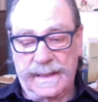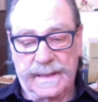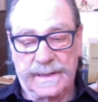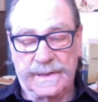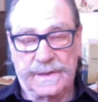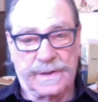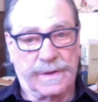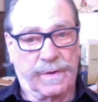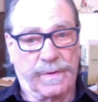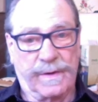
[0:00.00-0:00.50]

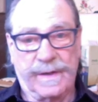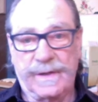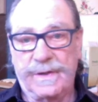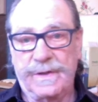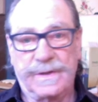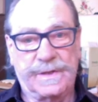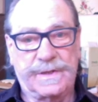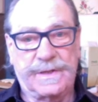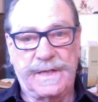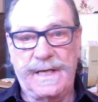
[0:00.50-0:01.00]
Sowing
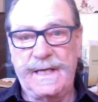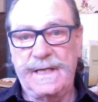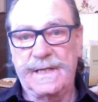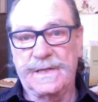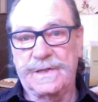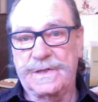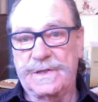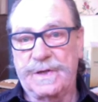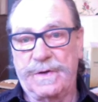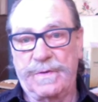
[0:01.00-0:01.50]
good seed
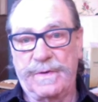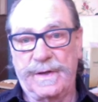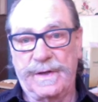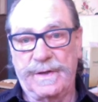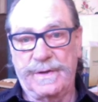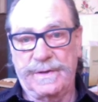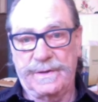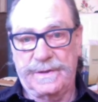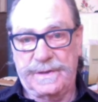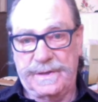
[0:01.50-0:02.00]
is sowing
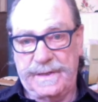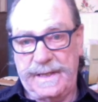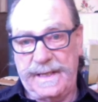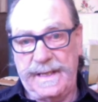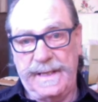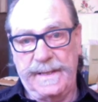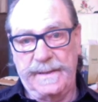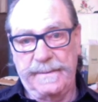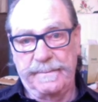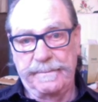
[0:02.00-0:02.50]
good
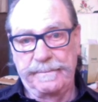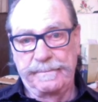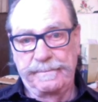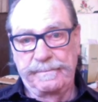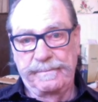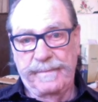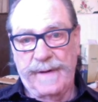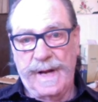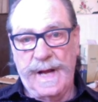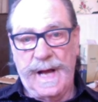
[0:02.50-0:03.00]
seed.
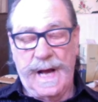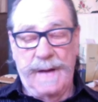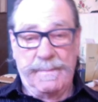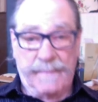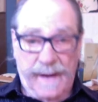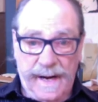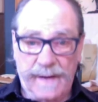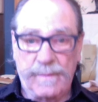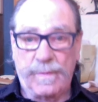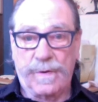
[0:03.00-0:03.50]

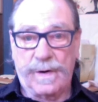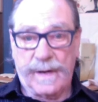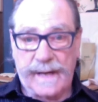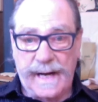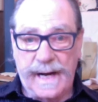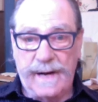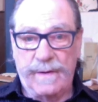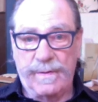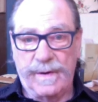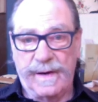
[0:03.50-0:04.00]
My work,
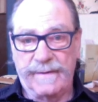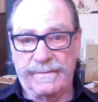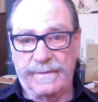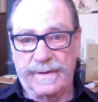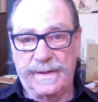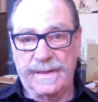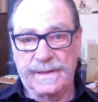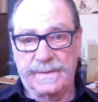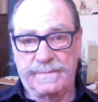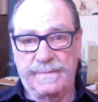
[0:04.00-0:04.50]
however,
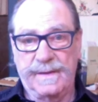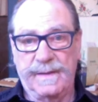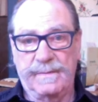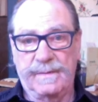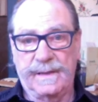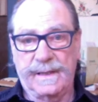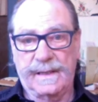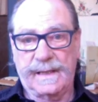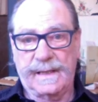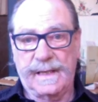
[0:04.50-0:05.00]
is
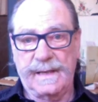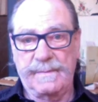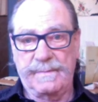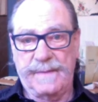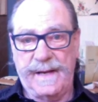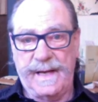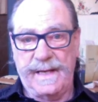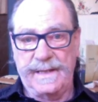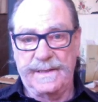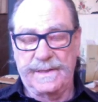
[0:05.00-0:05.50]
biblically
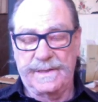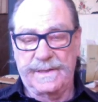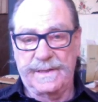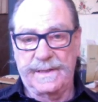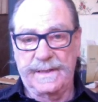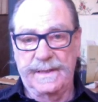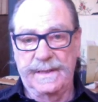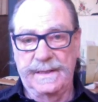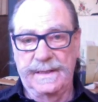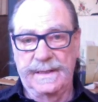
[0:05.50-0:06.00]
based,
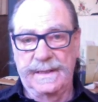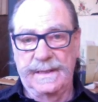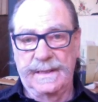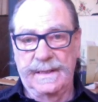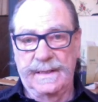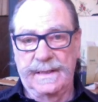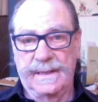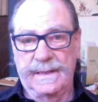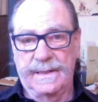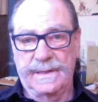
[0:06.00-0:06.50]

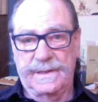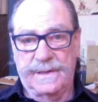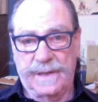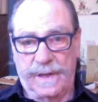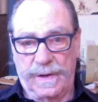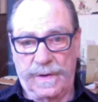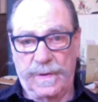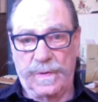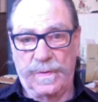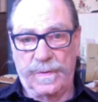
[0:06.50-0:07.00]

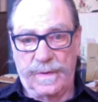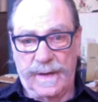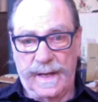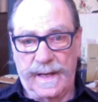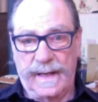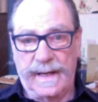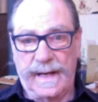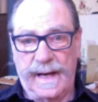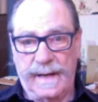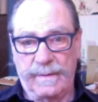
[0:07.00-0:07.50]
so
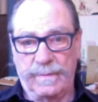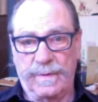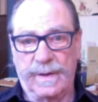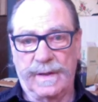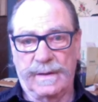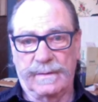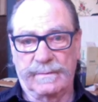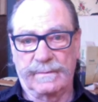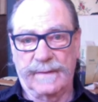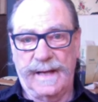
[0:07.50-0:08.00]
I
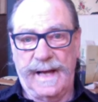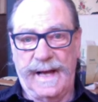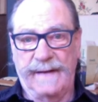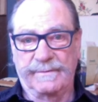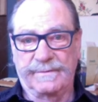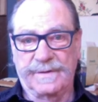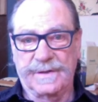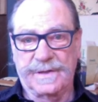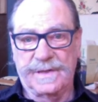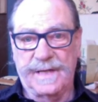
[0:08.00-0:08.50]
will have
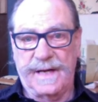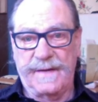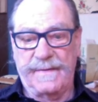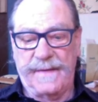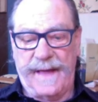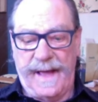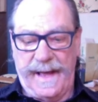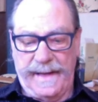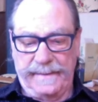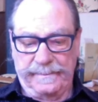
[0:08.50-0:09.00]
to say
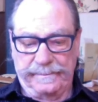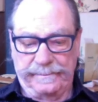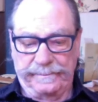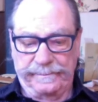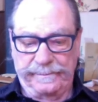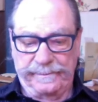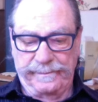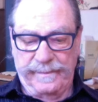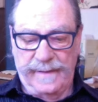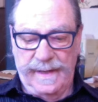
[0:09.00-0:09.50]
that.
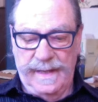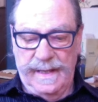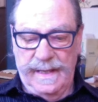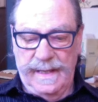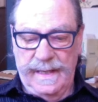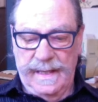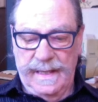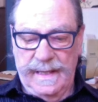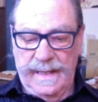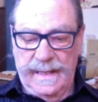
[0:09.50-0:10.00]

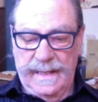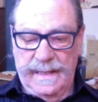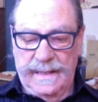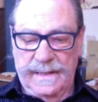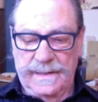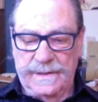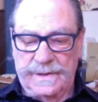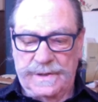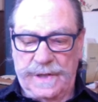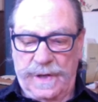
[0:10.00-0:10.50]

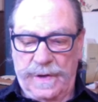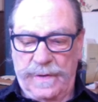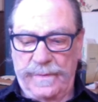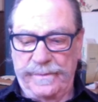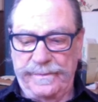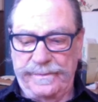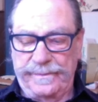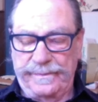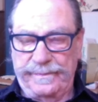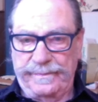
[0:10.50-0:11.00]
So
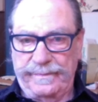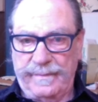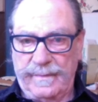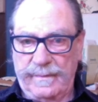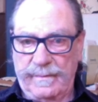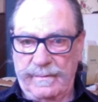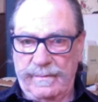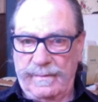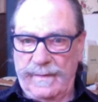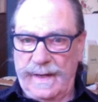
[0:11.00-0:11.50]

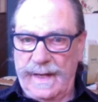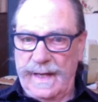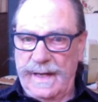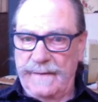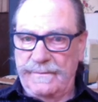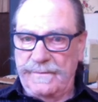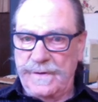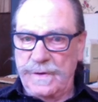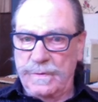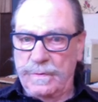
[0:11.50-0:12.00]

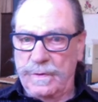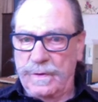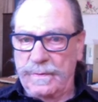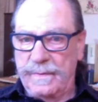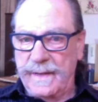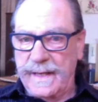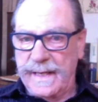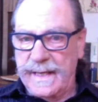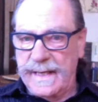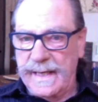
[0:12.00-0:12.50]
if you will
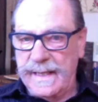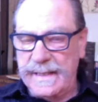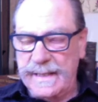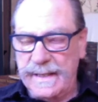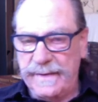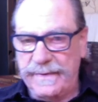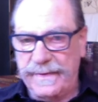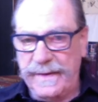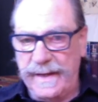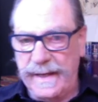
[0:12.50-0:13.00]
begin to
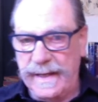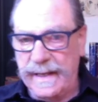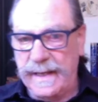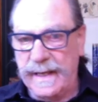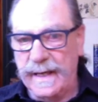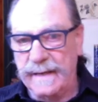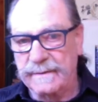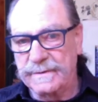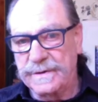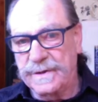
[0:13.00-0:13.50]
think
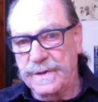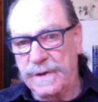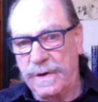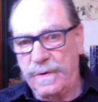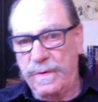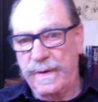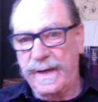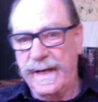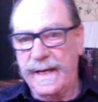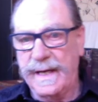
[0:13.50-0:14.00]
of
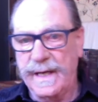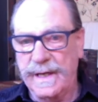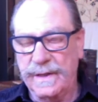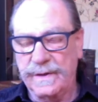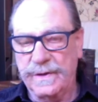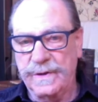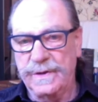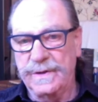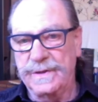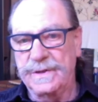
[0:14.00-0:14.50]
sowing
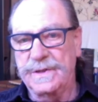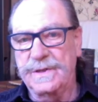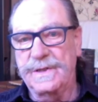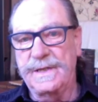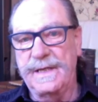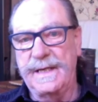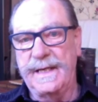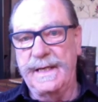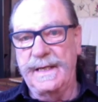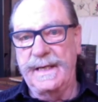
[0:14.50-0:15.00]
good
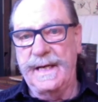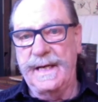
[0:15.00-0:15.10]
seed